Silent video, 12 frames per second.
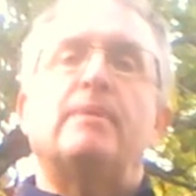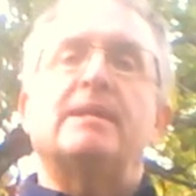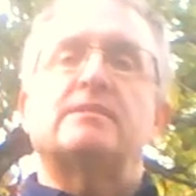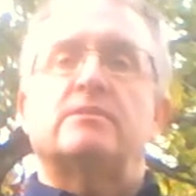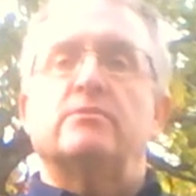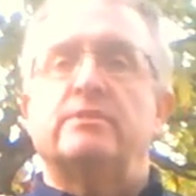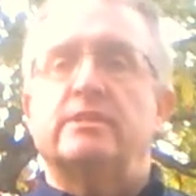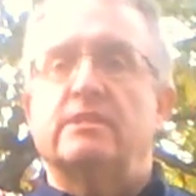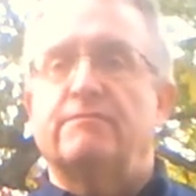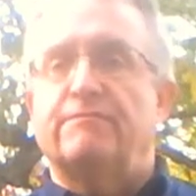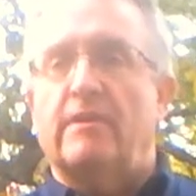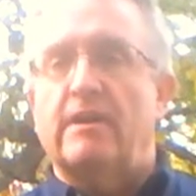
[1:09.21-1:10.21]
best suited
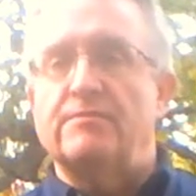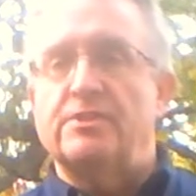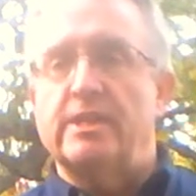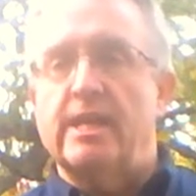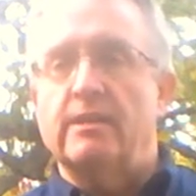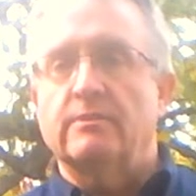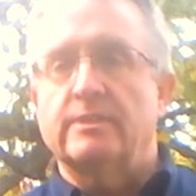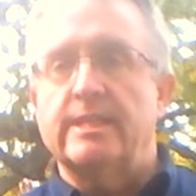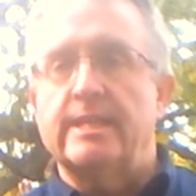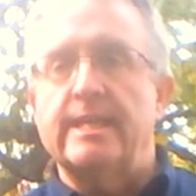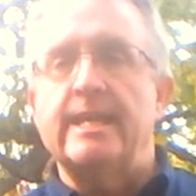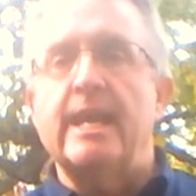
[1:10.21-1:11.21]
to 5G
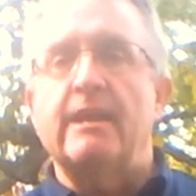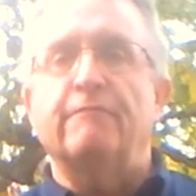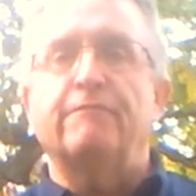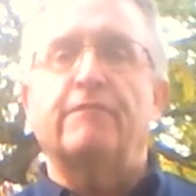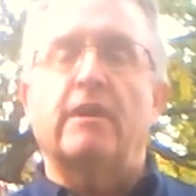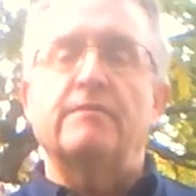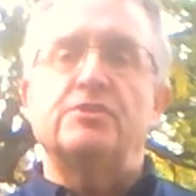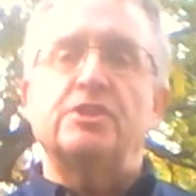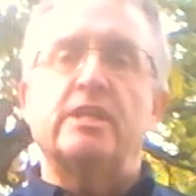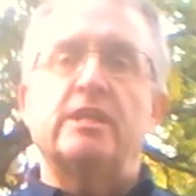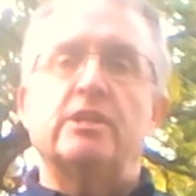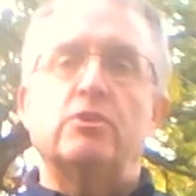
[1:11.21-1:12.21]
LTE and
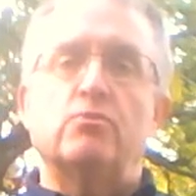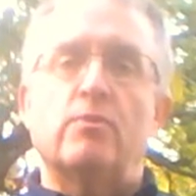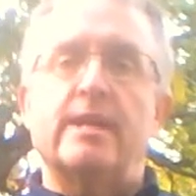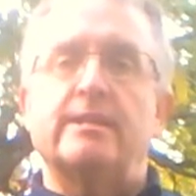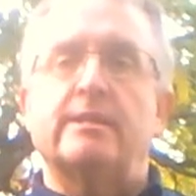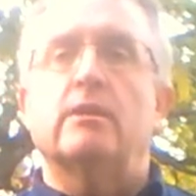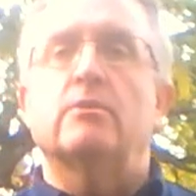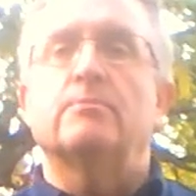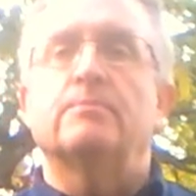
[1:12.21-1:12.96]
5G new radio.